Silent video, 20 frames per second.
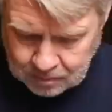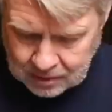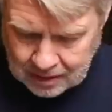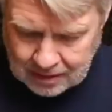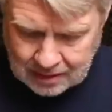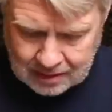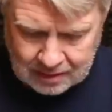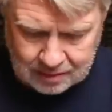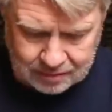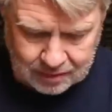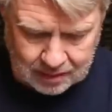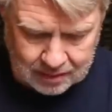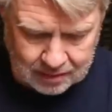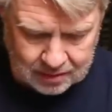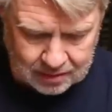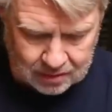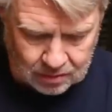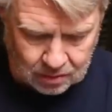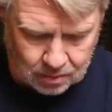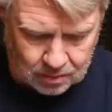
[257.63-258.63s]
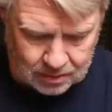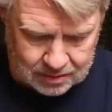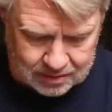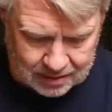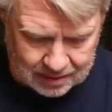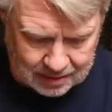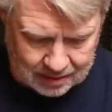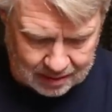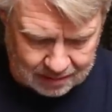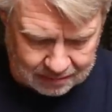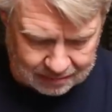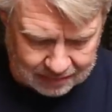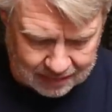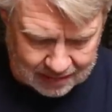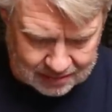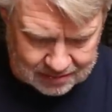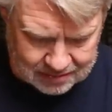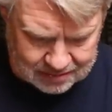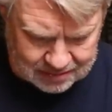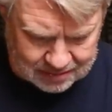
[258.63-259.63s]
If we look at the horizontal
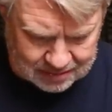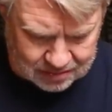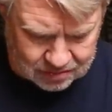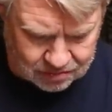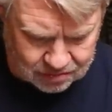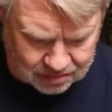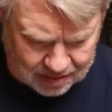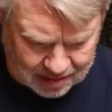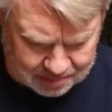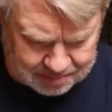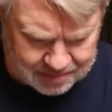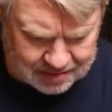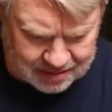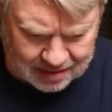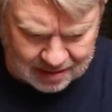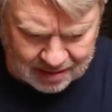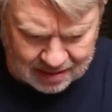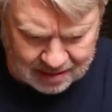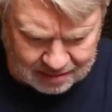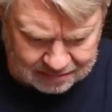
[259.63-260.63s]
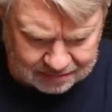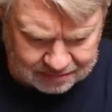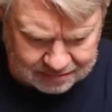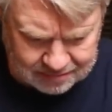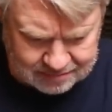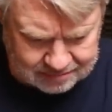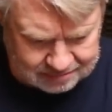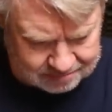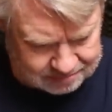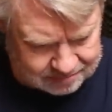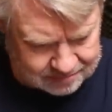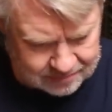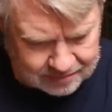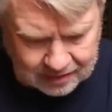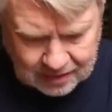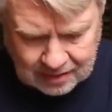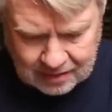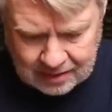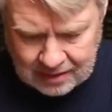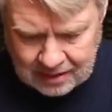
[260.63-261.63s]
off-axis, it drops off
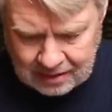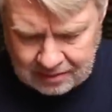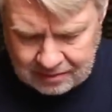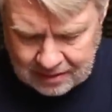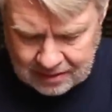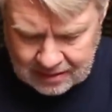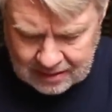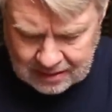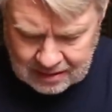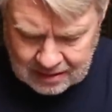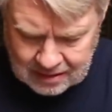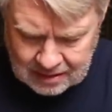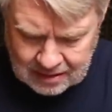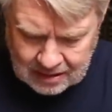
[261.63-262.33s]
fairly evenly.